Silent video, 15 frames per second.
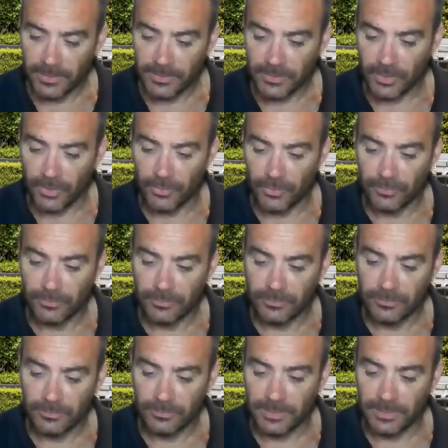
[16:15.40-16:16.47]
So
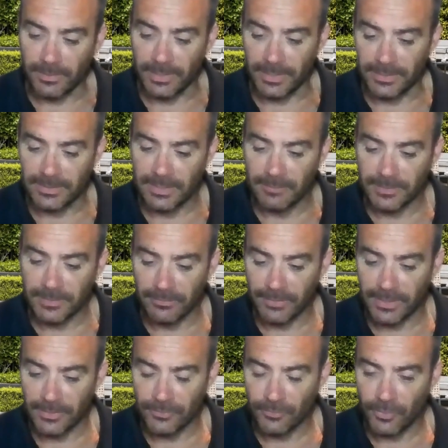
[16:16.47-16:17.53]
some stuff
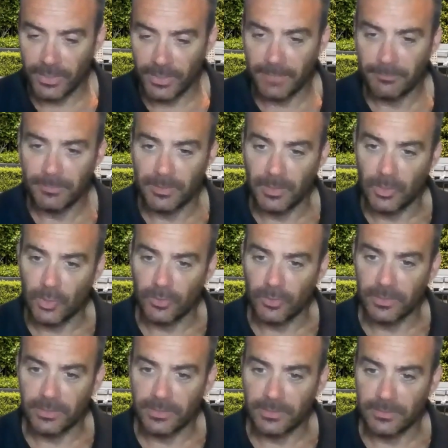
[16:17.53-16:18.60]
gets thrown out, but a lot
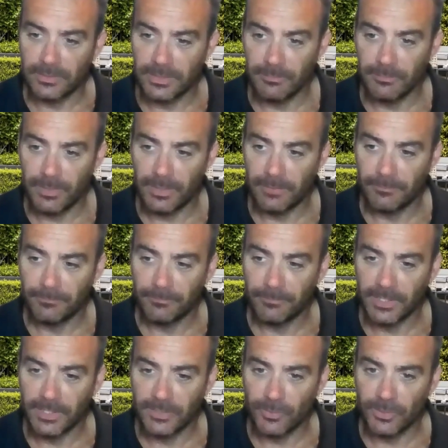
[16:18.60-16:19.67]
of the timber
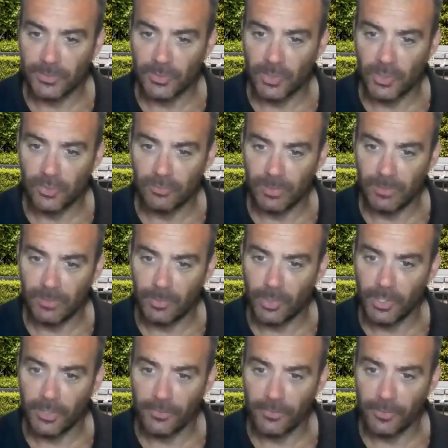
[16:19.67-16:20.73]
gets recycled by
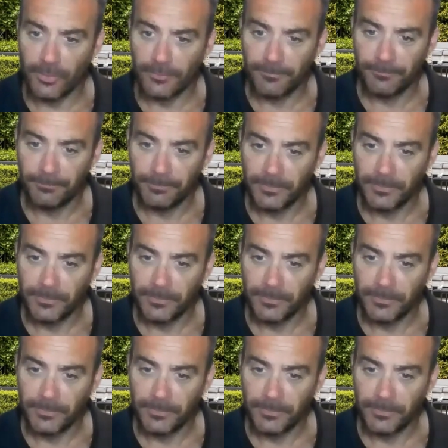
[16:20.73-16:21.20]
BioGrow.